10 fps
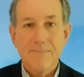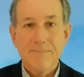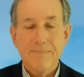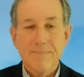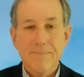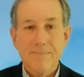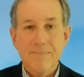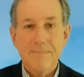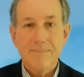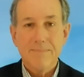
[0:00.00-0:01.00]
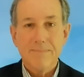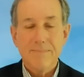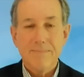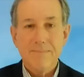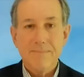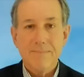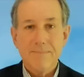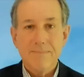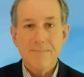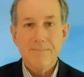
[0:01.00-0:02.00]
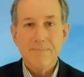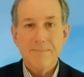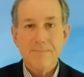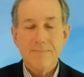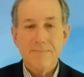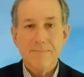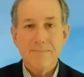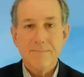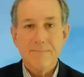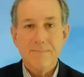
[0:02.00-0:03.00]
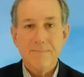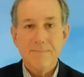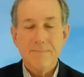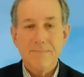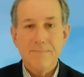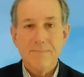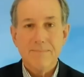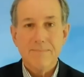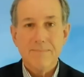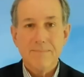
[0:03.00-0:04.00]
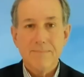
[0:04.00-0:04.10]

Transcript: This person isn't speaking.